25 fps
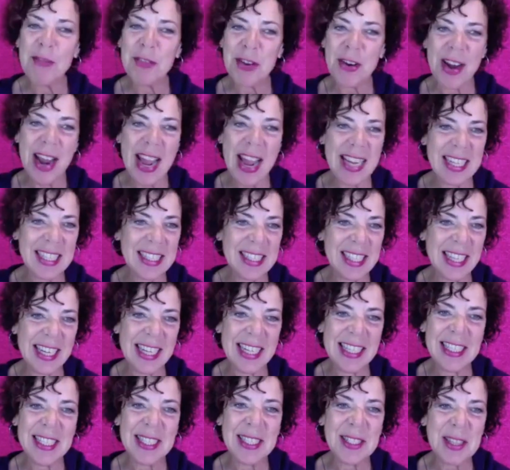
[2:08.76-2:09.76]
your accent.
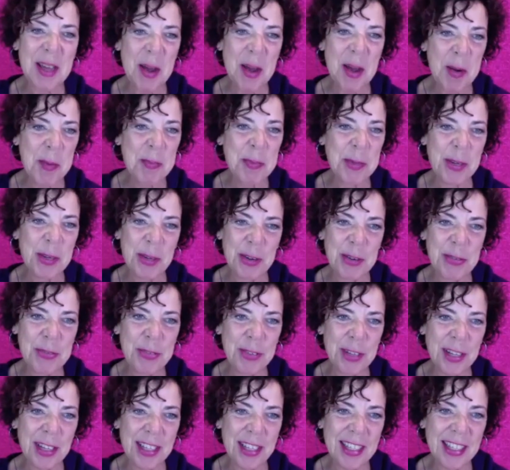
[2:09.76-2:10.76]
It's so
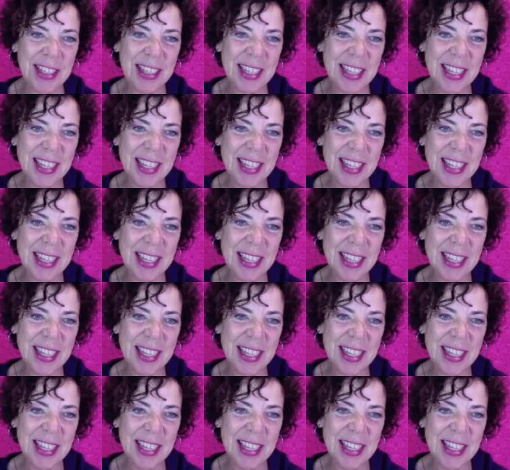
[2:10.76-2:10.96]
beautiful.